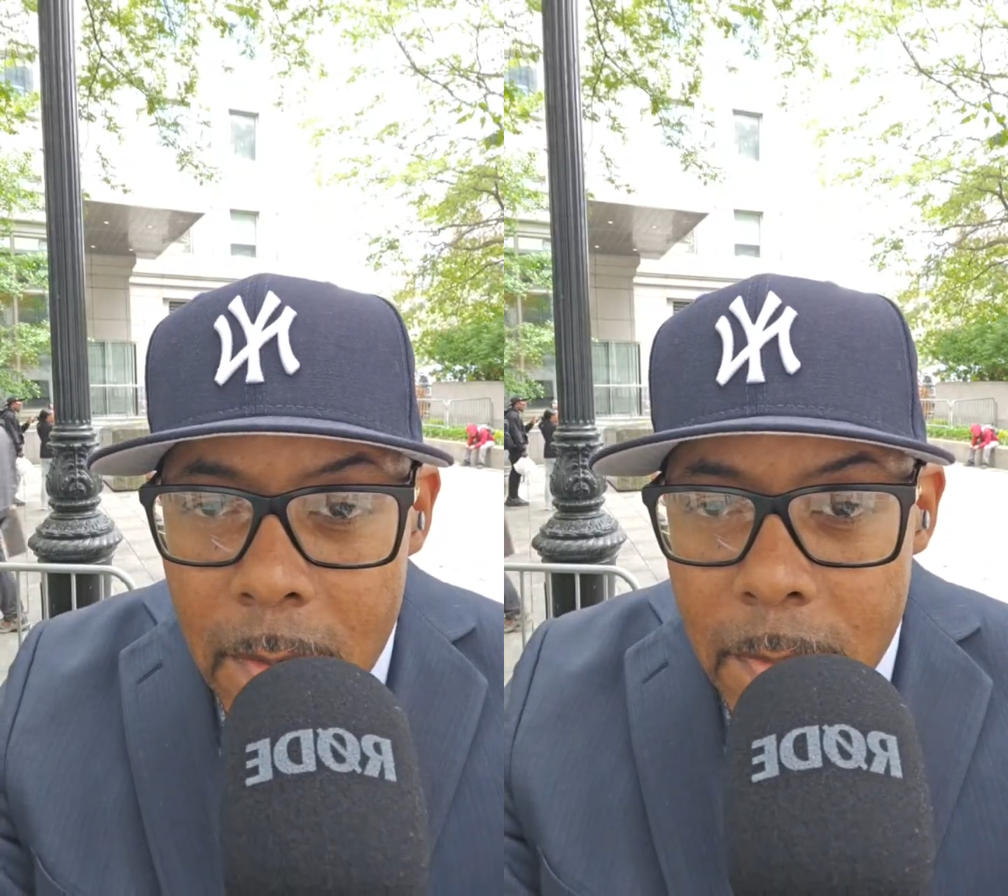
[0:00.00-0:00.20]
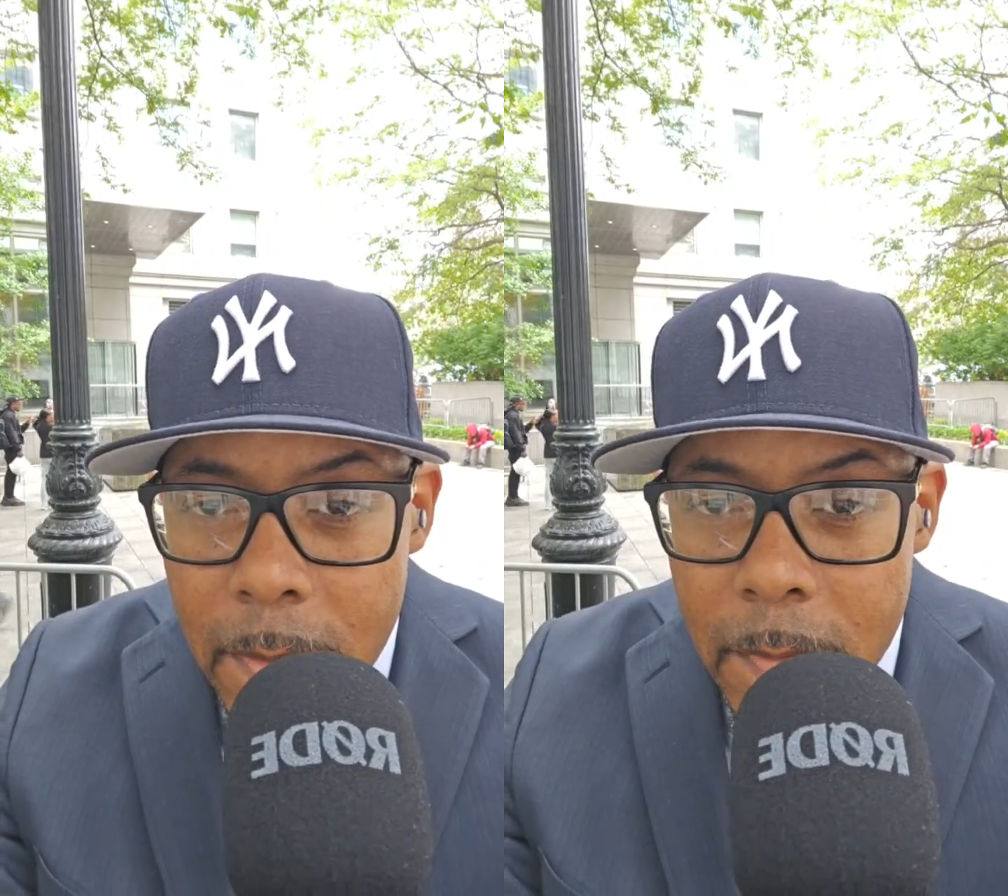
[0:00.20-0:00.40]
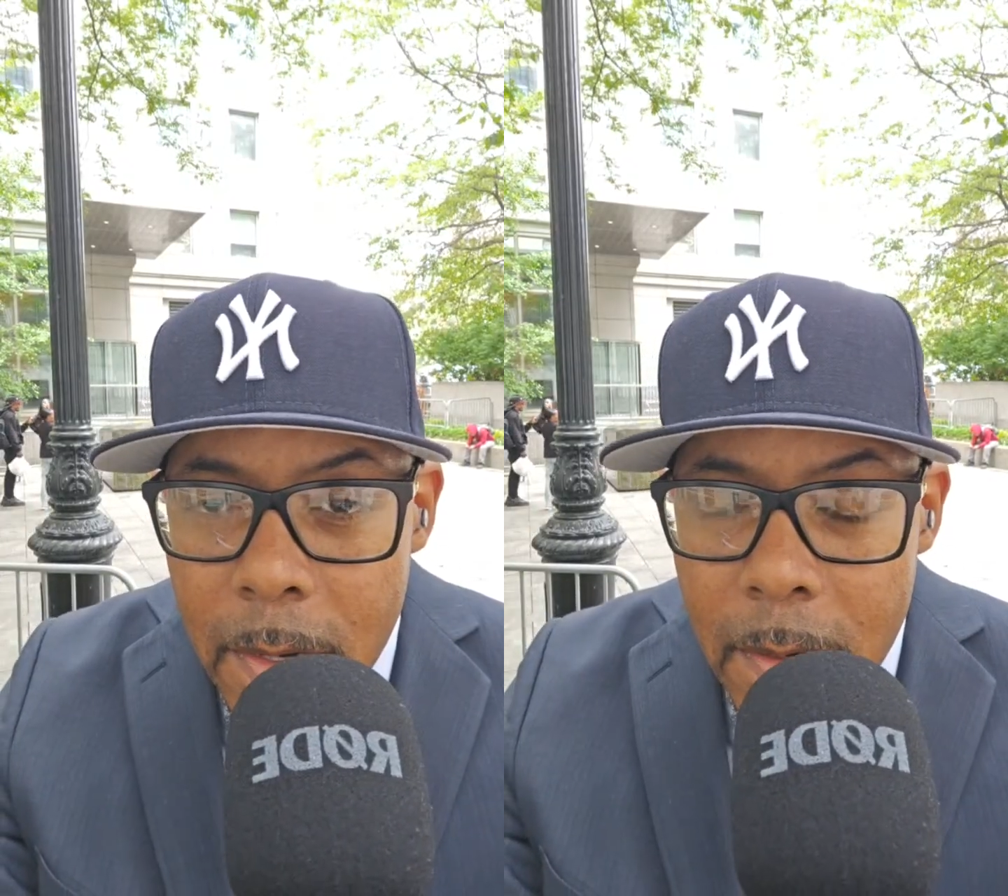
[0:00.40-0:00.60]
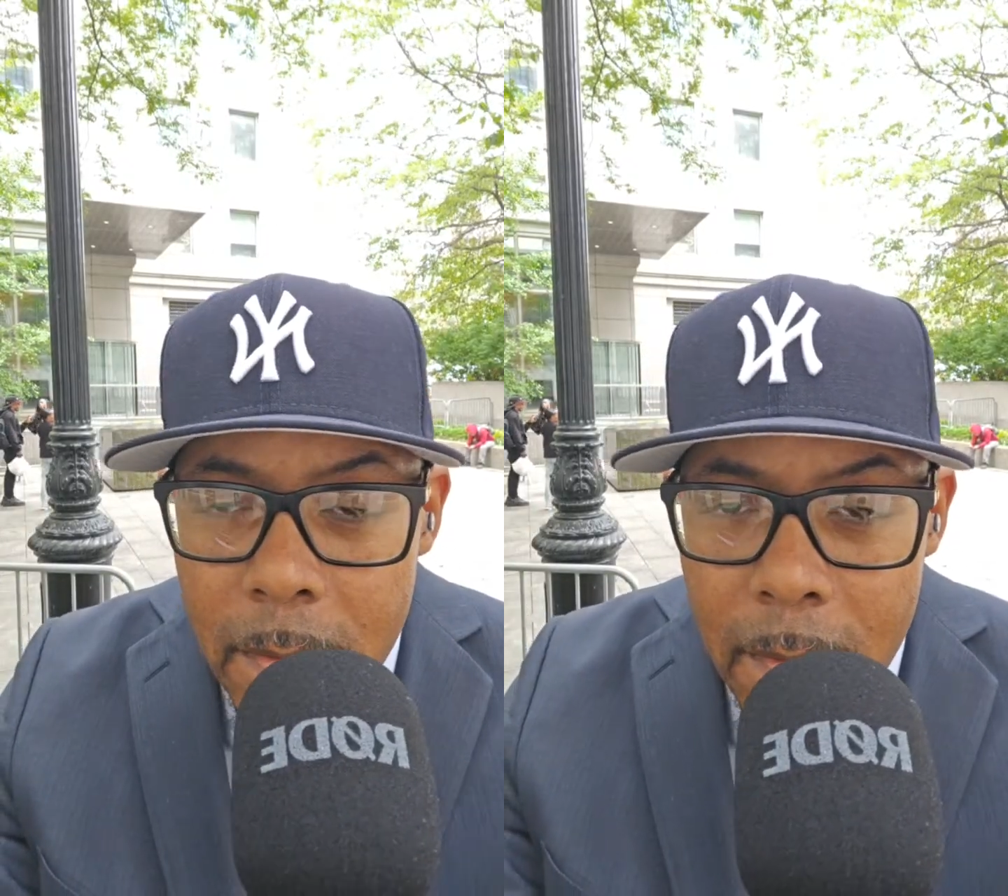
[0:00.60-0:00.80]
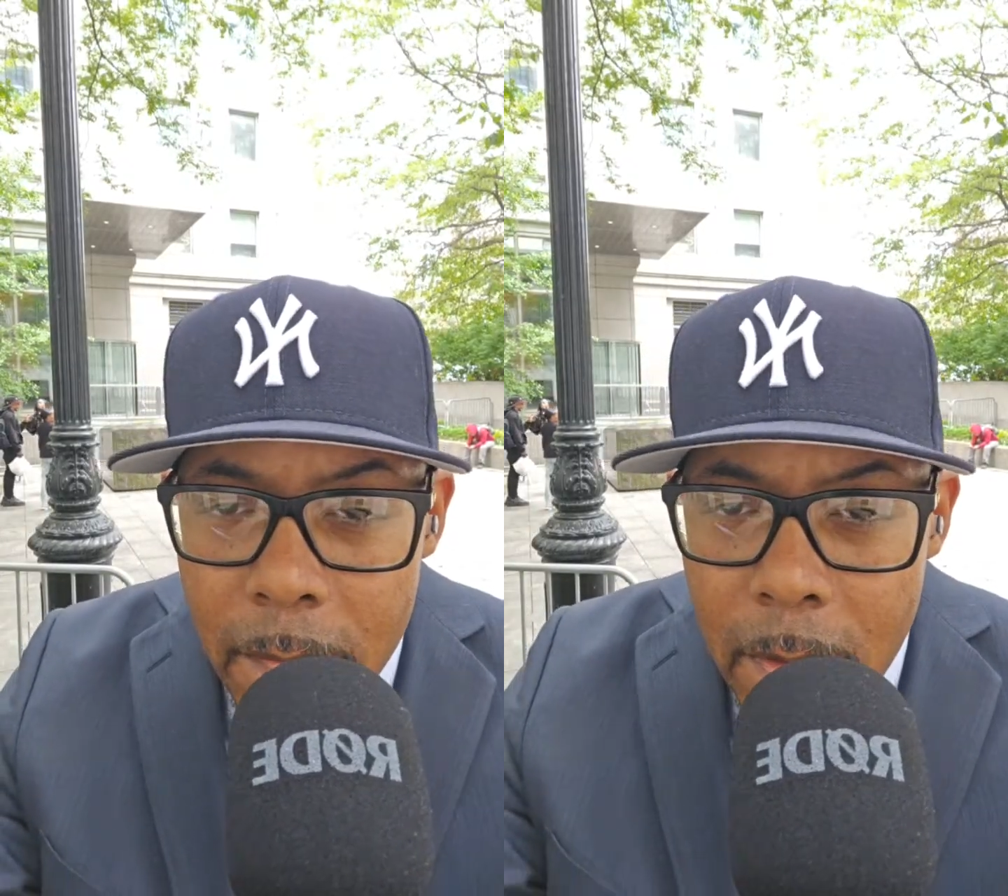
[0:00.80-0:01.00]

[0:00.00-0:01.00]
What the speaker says: But if they're